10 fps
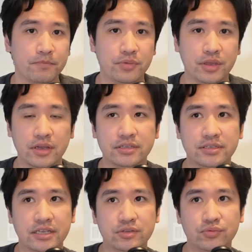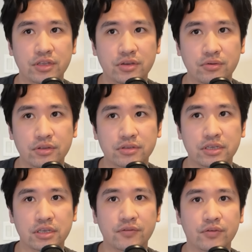because that's really going to
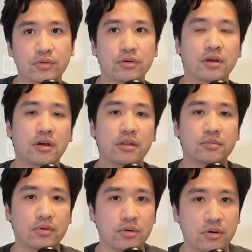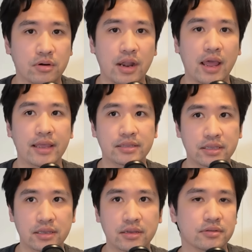give you a lot more
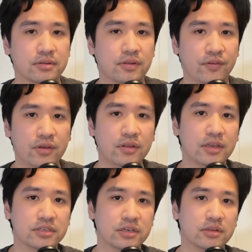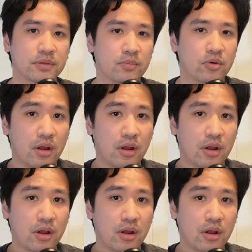idea. The feeling is going to be more